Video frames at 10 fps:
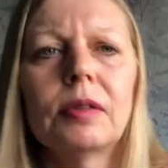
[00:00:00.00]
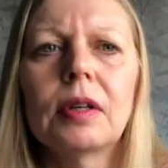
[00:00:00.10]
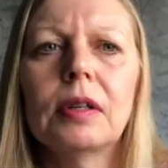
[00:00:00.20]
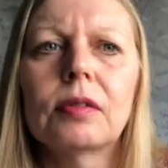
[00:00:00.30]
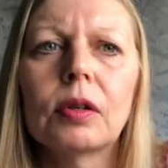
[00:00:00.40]
it's
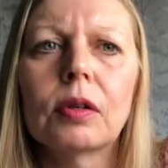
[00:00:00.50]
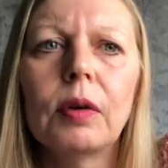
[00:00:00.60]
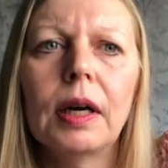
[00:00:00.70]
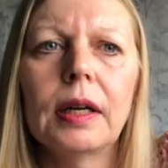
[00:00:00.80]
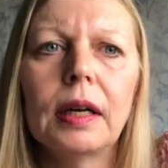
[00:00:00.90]
got
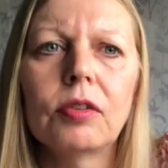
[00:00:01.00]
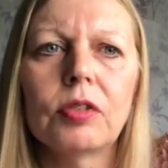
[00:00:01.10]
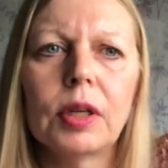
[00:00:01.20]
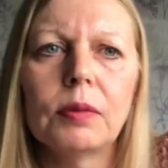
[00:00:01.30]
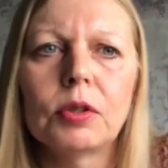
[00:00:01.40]
quite a nice
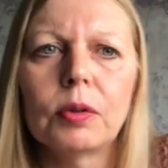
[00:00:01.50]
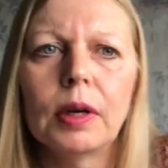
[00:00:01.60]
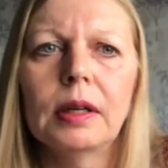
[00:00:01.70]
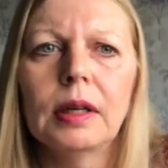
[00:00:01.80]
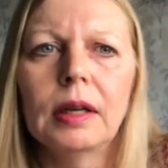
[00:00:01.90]
drape to
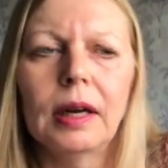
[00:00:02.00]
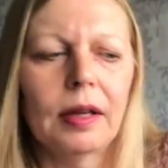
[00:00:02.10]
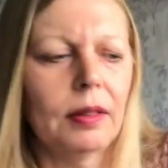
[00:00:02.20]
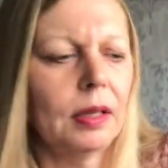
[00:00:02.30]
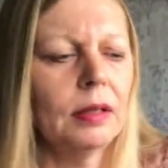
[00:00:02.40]
it, and
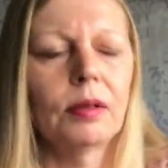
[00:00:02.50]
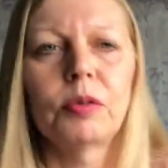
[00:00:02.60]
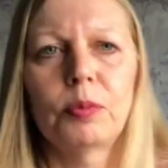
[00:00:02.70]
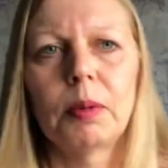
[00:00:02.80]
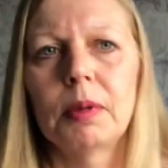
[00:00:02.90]
I think
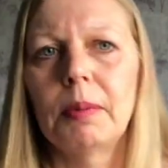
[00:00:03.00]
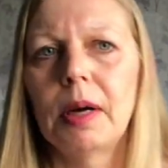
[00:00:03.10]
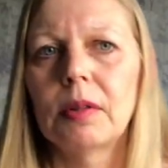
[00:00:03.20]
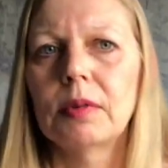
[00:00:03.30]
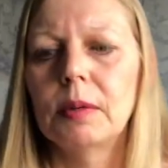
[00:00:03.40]
there's probably
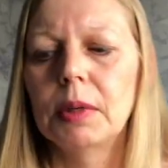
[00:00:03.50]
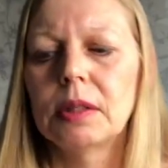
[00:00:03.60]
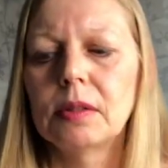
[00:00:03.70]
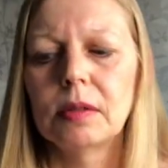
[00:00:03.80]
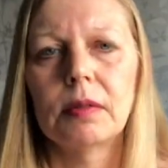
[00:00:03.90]
about 3
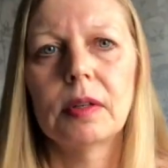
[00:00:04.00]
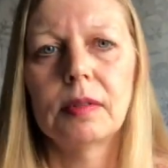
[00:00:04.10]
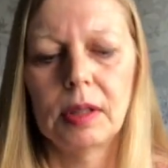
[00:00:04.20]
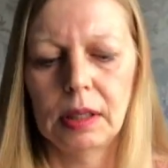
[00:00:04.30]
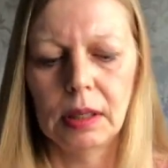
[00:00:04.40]
metres of
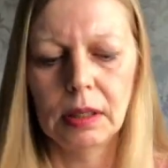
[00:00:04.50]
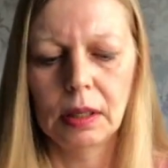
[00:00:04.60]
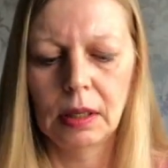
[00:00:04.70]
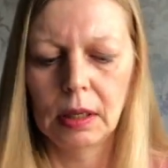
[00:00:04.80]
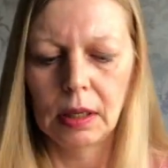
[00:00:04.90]
this here.
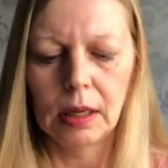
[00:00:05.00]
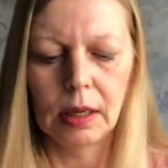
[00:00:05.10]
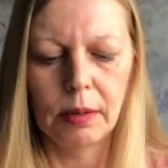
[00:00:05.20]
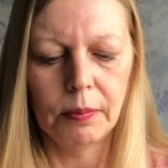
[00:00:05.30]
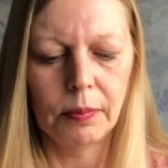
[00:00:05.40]

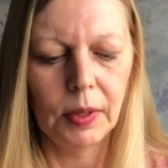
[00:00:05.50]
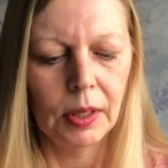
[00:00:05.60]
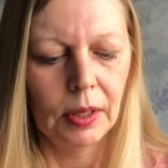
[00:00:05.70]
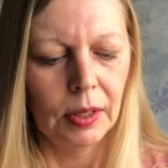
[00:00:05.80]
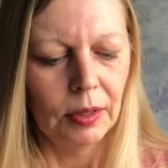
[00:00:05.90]

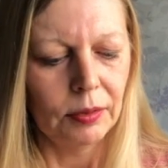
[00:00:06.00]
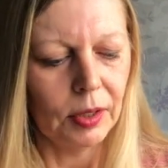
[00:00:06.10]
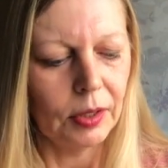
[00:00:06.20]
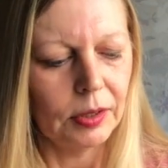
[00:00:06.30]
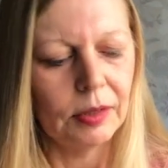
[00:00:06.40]

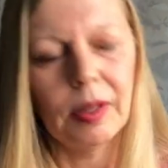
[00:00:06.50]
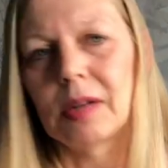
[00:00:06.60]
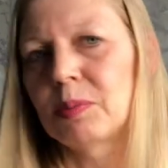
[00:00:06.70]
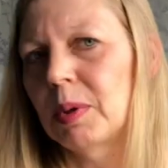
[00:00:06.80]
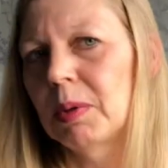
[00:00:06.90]
So
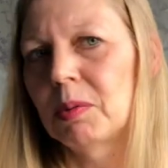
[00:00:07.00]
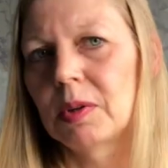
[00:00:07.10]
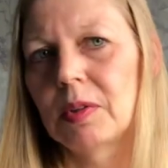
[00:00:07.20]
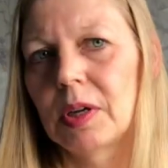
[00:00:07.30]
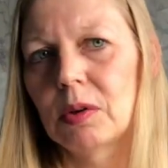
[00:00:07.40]
that's probably
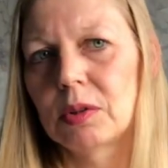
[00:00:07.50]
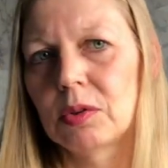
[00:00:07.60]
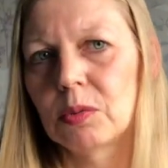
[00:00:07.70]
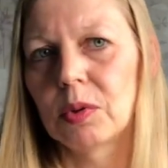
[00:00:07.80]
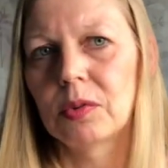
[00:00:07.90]
one of the
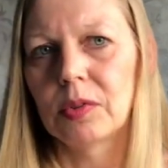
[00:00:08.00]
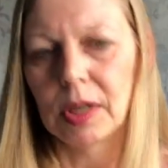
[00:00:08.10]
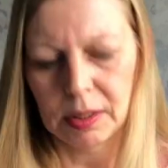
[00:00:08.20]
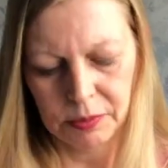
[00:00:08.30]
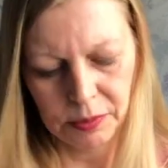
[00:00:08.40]
oldest ones
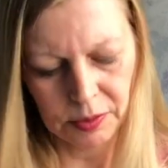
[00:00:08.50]
that I